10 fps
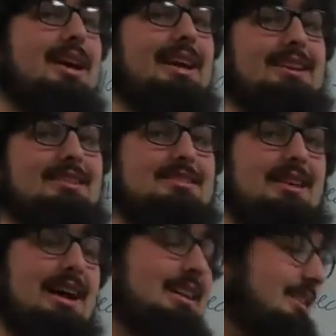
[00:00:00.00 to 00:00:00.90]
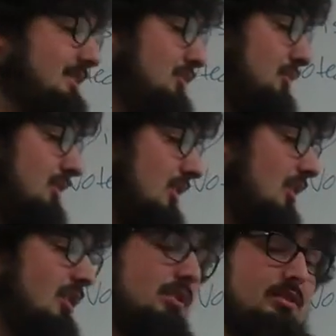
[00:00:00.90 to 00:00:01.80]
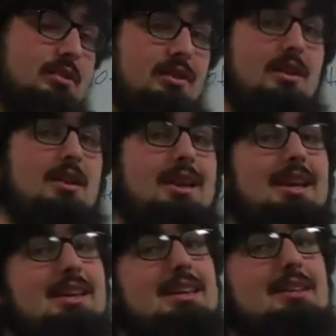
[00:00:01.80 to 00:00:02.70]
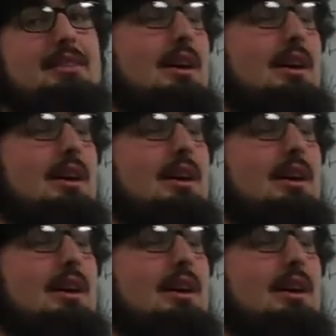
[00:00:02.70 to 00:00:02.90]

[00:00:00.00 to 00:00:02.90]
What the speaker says: He can sign it into a law, he can